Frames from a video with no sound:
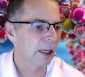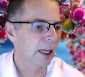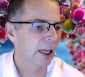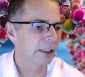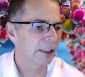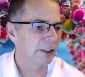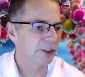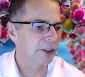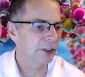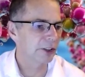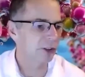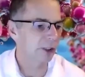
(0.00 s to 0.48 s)

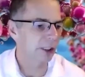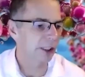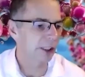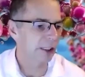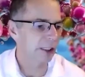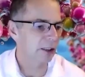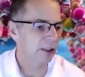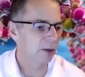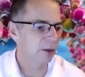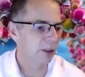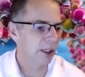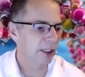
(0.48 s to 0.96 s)
answer any
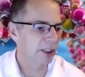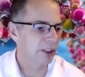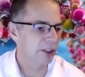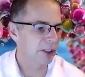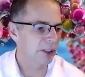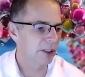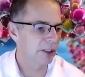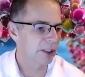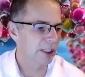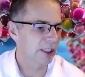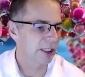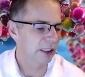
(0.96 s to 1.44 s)

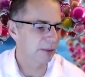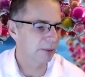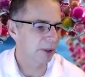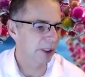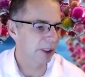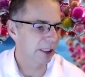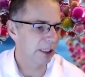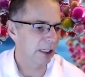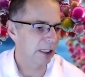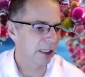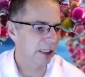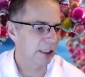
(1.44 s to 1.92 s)
questions
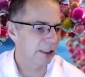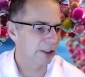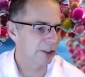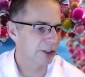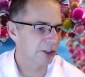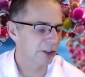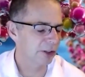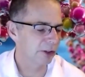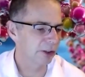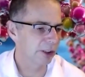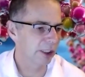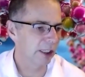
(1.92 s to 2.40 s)
anybody
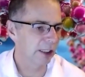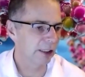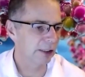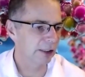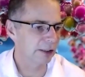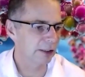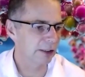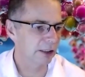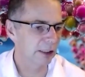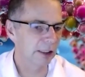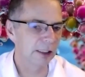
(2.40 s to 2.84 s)
has on that.